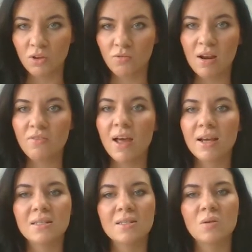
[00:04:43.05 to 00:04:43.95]
The red
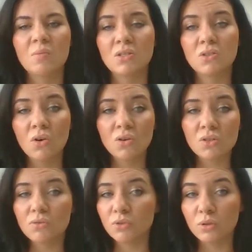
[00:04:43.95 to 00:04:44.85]
flag system is
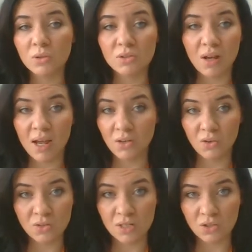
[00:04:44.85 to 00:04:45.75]
not a formal
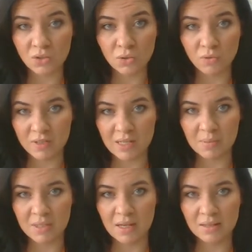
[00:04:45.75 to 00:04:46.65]
diagnostic tool for
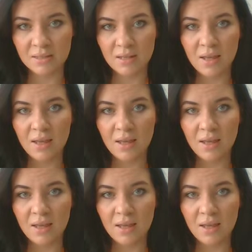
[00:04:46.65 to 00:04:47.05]
sepsis.